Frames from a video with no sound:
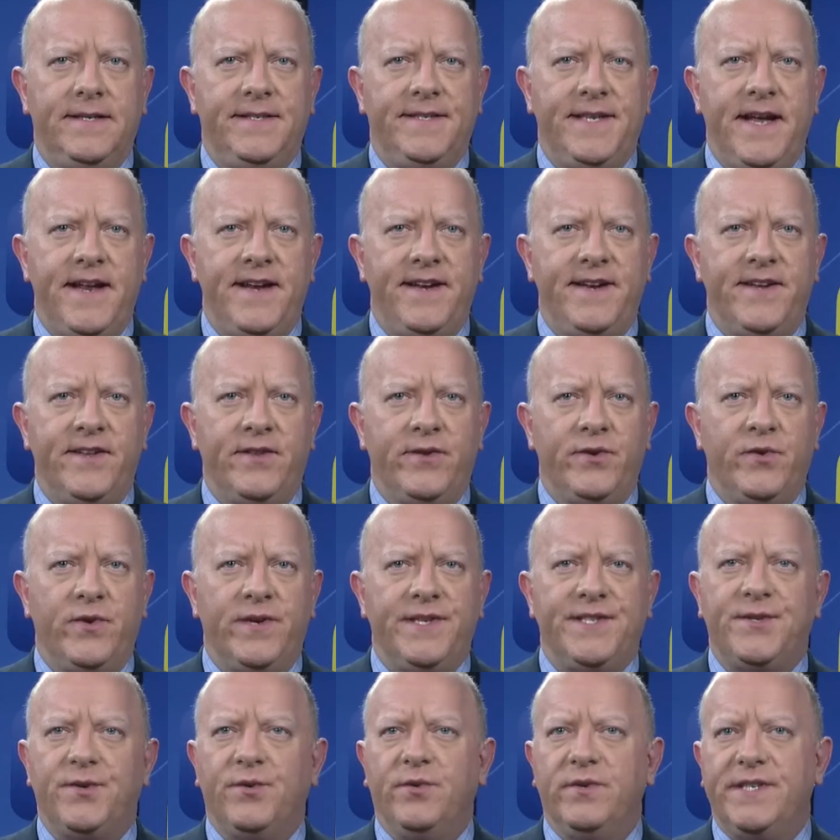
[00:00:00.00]
10
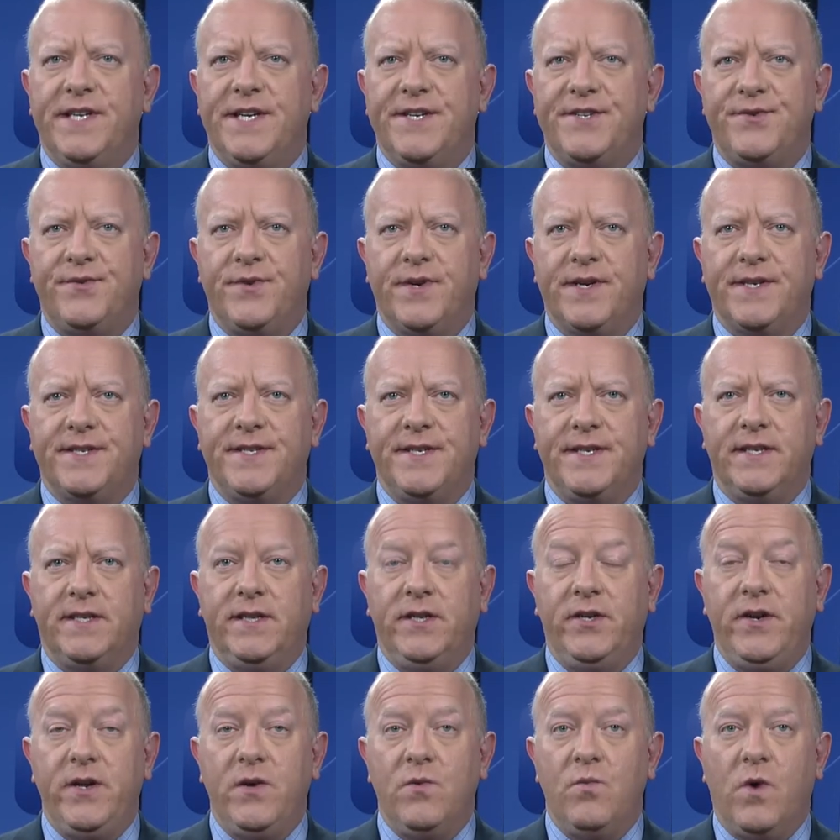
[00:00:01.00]
Illinois school districts,
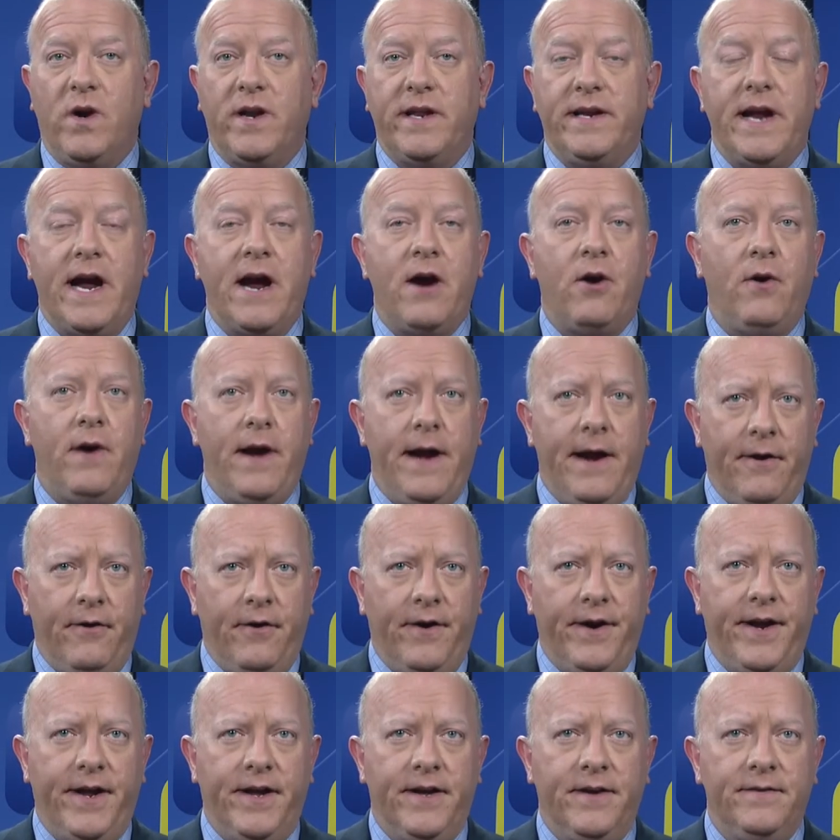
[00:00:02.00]
including one in our
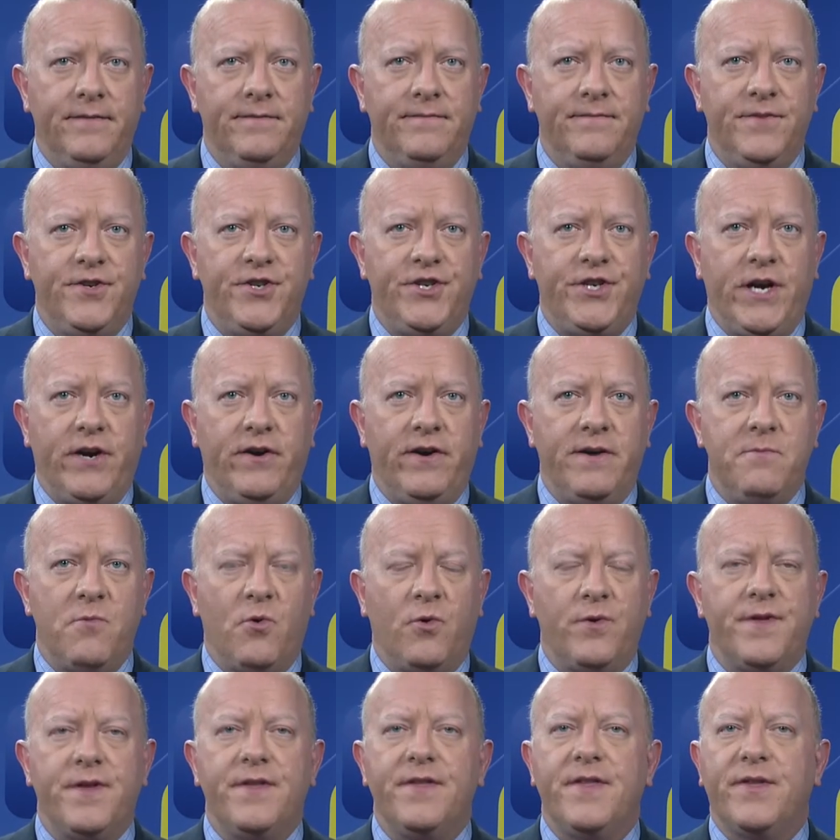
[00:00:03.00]
area, sharing
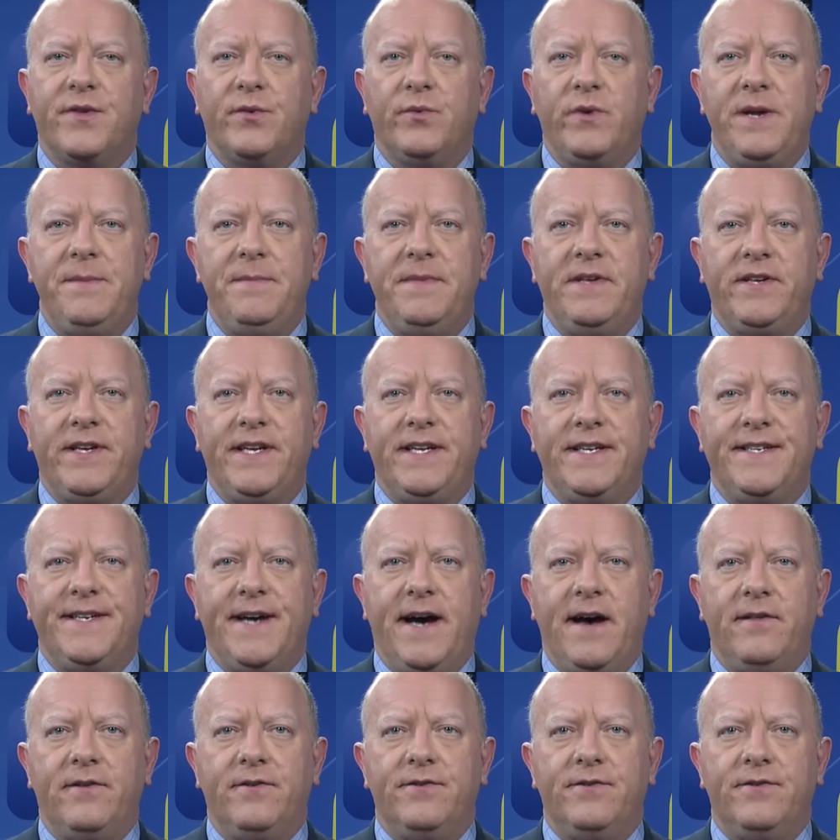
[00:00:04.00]
more than $3 million